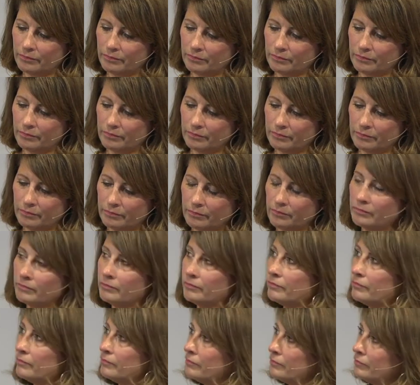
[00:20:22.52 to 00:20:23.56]

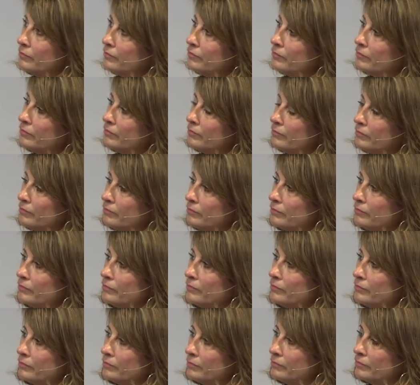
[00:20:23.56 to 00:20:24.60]

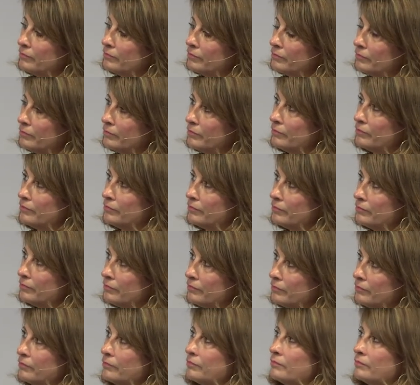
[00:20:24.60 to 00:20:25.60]
(silent)